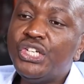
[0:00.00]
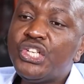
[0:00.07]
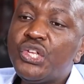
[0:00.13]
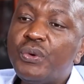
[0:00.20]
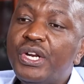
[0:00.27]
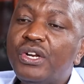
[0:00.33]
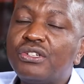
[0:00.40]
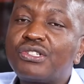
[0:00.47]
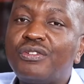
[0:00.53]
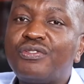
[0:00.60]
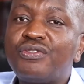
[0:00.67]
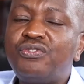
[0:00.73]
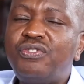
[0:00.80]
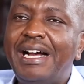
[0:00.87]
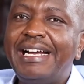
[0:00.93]
you will also
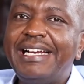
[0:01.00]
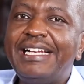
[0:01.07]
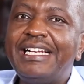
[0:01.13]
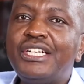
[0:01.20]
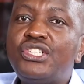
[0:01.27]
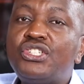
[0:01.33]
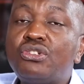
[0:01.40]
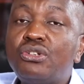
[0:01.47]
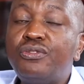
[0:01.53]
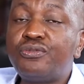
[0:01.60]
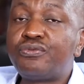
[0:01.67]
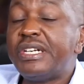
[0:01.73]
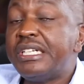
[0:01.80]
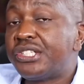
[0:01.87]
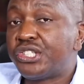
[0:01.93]
find true
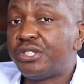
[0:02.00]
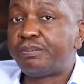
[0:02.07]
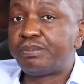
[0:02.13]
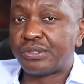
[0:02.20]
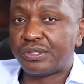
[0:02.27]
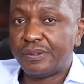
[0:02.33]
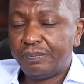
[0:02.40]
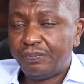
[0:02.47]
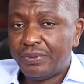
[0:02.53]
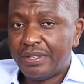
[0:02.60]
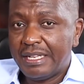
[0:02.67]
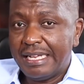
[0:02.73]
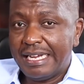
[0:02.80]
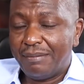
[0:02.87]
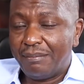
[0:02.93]
friendships
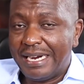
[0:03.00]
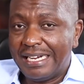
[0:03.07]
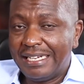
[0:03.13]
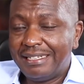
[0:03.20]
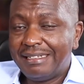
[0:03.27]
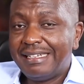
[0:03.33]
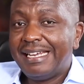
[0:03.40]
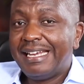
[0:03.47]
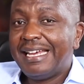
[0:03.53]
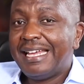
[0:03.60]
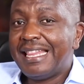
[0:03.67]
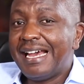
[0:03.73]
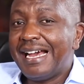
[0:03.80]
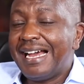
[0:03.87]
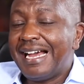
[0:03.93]
among
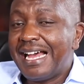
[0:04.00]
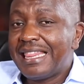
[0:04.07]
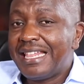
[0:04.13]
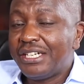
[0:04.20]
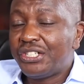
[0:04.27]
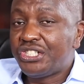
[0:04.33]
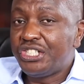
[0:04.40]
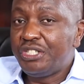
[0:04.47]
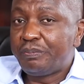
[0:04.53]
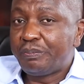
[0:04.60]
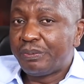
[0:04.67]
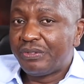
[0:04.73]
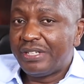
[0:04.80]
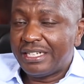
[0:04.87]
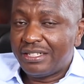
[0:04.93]
the other
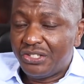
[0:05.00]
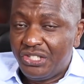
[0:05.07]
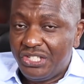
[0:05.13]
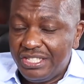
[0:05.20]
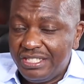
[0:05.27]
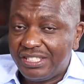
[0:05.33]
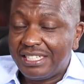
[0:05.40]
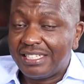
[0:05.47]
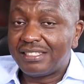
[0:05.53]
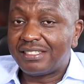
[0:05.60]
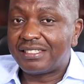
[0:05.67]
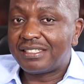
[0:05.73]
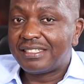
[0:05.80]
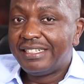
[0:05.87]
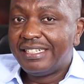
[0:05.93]
sheep that
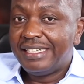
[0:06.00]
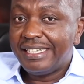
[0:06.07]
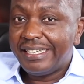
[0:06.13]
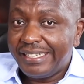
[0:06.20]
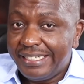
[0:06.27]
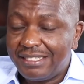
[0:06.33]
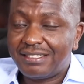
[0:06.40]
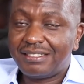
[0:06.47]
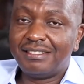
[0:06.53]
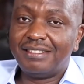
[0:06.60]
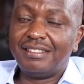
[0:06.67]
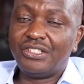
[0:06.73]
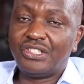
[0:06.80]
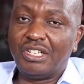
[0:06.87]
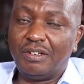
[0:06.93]
Jesus is
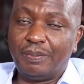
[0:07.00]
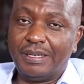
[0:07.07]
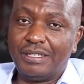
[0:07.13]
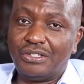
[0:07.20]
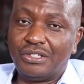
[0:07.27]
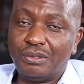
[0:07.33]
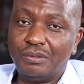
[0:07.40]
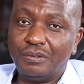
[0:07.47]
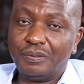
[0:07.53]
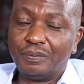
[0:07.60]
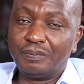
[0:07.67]
shepherd to.